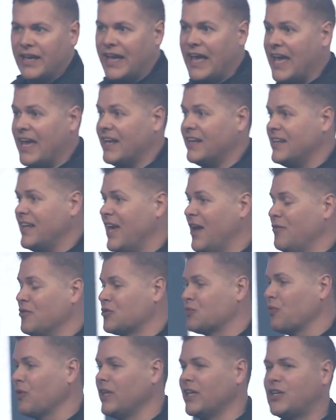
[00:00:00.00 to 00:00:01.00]
And it
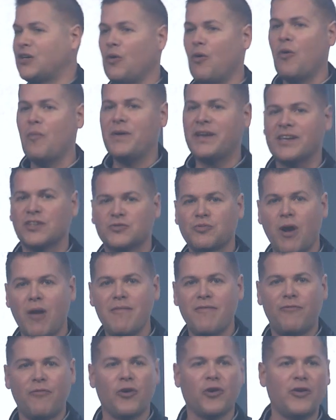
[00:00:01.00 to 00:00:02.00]
was really cool because right
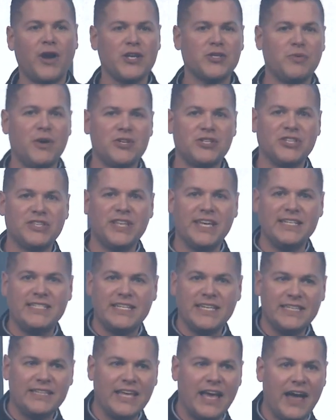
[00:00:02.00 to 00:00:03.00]
before graduation, they
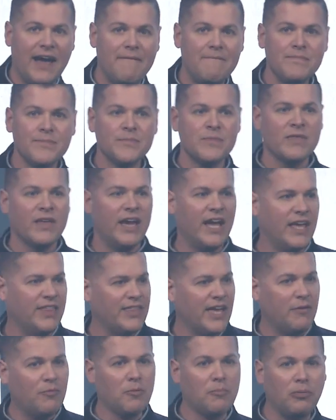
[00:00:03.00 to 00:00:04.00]
did that. And
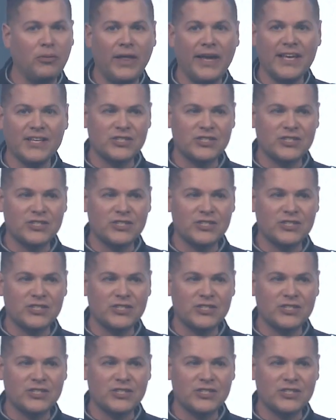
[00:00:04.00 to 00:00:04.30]
they would play a